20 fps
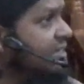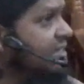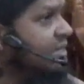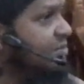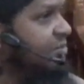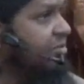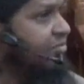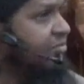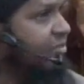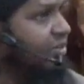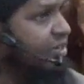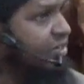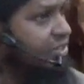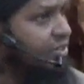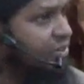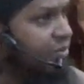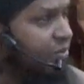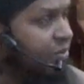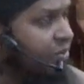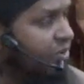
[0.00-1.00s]
They prefer
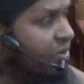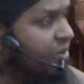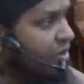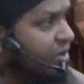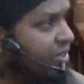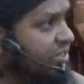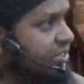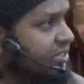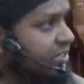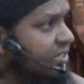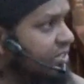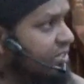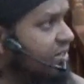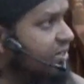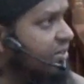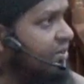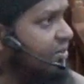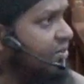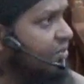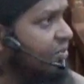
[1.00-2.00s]
to hold on to
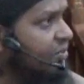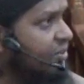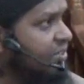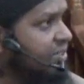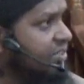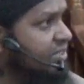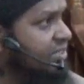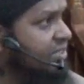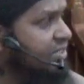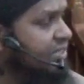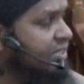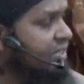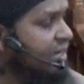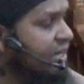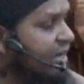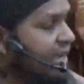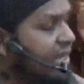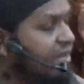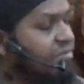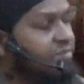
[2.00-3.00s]
what
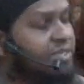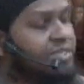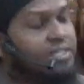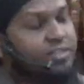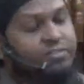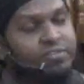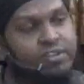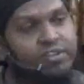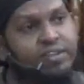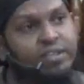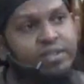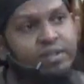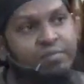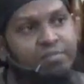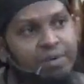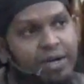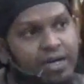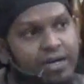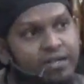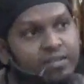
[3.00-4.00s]
I believed in the
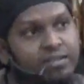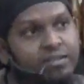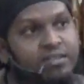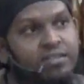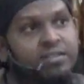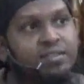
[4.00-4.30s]
past.